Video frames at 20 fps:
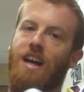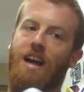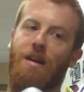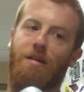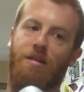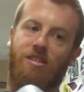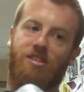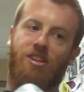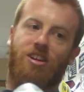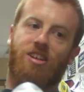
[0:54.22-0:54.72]
I
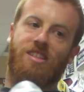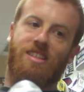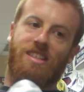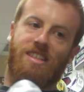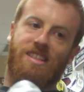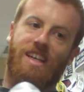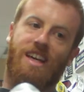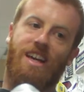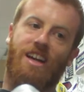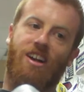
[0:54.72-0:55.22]
mean, as long as it
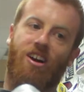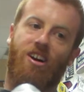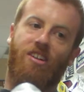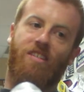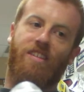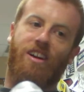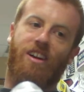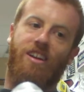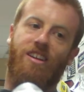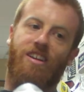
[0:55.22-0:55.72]
said it on
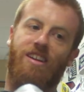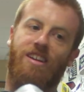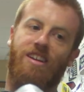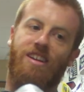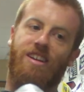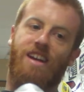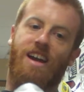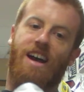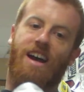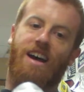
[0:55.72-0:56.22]
there, then
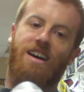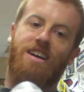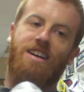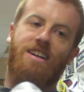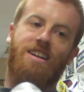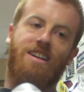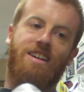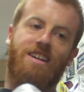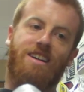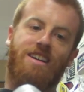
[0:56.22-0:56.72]
yeah.
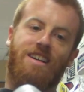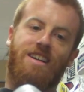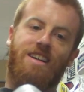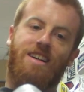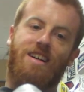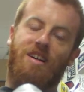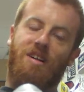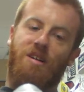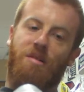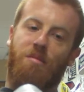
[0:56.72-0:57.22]

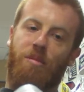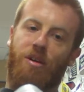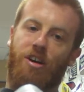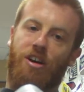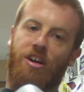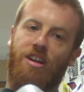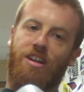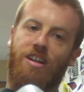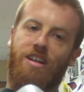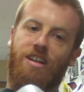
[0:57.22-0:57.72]

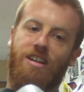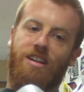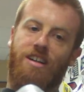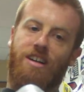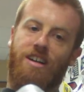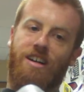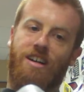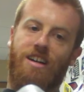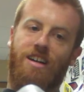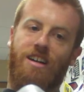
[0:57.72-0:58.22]
But
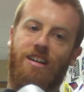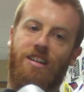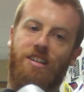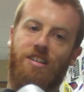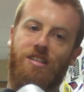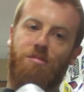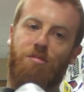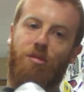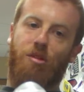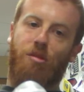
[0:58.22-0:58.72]

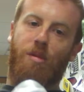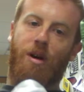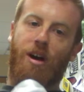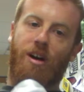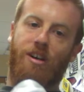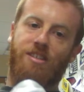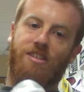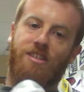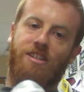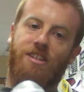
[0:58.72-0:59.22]
this
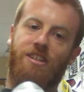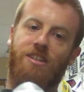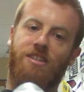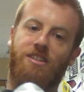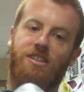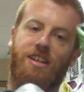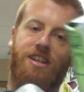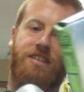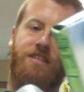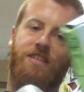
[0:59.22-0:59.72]
Propel Zero
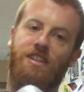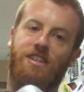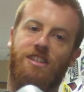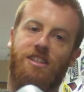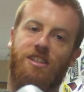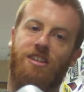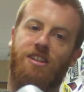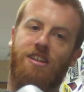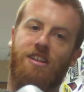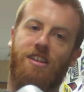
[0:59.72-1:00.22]
stuff, I
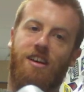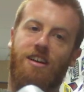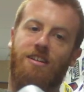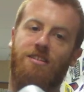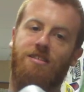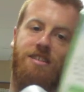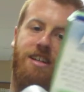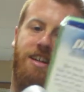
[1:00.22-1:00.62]
seriously thought it was